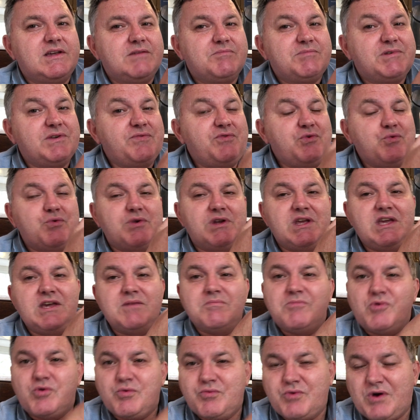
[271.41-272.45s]
But if you want to hear
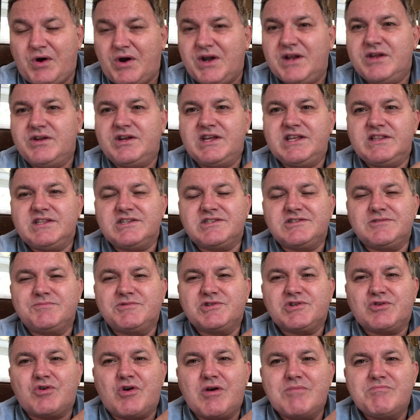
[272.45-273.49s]
more, I don't hit the
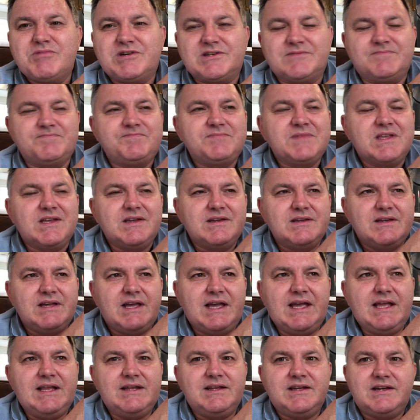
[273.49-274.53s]
subscribe button
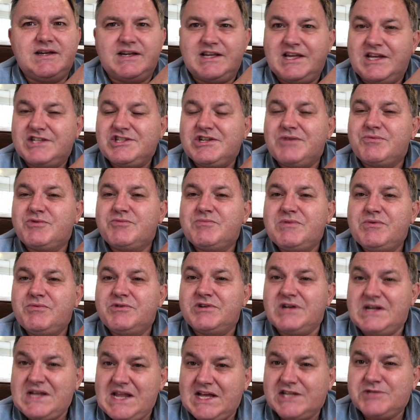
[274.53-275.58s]
and uh, catch up with me when
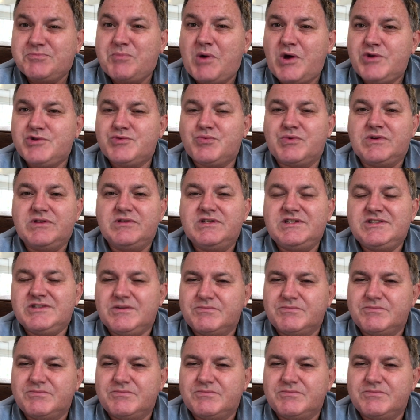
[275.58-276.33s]
I next post one of these.